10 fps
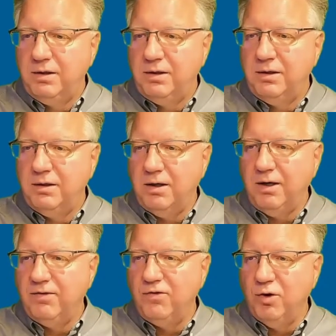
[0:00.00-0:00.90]
All right,
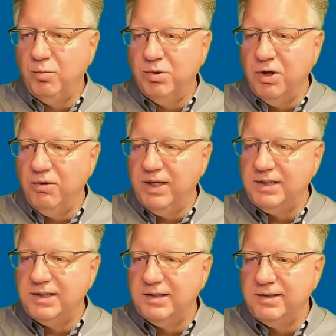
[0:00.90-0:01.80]
so below this
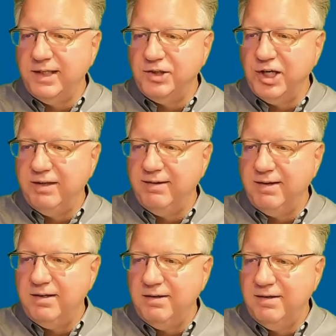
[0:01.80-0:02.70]
is the
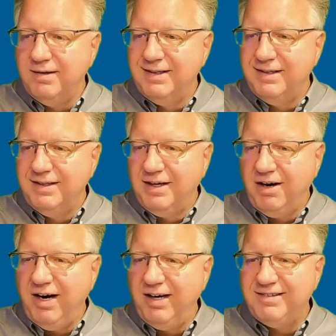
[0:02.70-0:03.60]
agenda. All
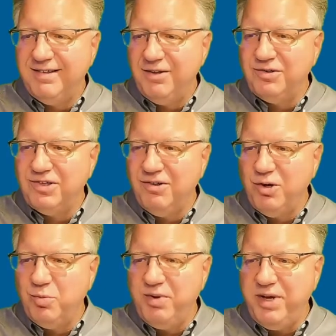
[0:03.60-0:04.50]
right, so those are a little
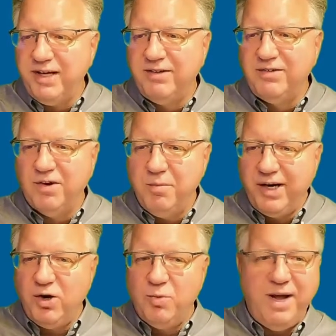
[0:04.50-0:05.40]
big. So I might go
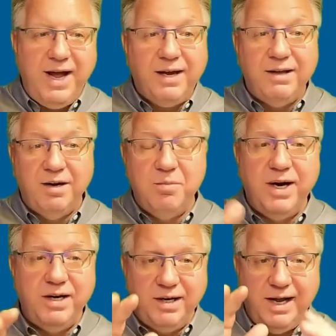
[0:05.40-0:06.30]
back and I
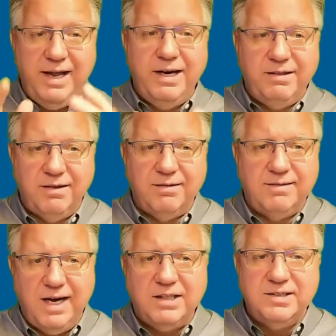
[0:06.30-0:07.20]
might edit the
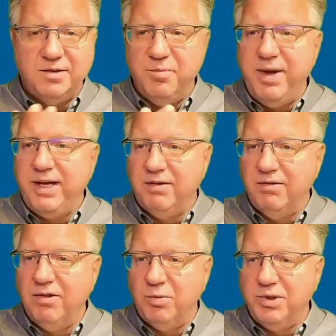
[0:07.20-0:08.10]
text and make it a
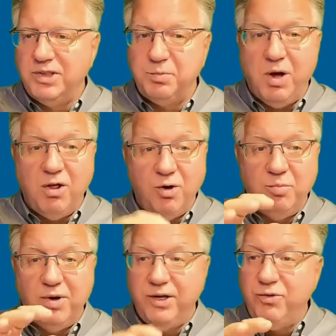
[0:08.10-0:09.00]
little bit smaller,
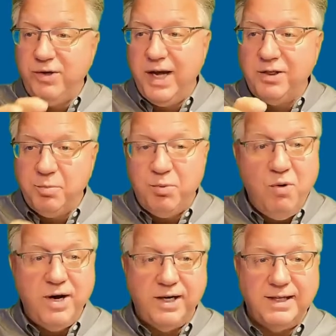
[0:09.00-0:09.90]
but you get the
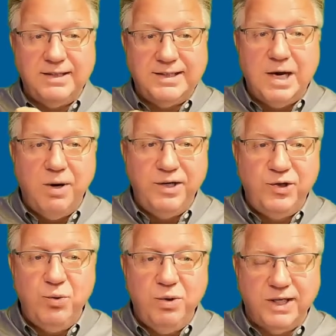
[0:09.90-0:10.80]
point. That's how I
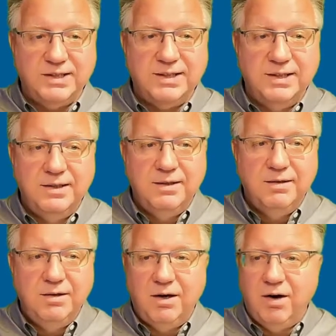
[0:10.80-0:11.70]
do it.
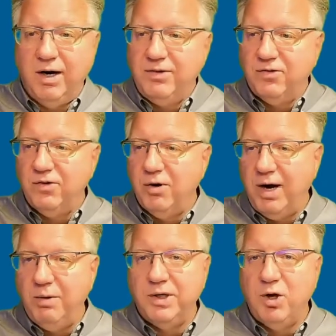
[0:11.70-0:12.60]
All right, so I
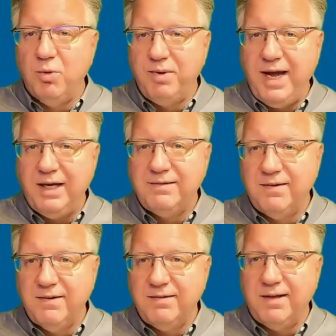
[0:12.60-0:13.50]
would go back to
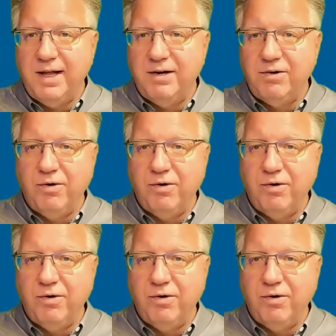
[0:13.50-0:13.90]
this editor, the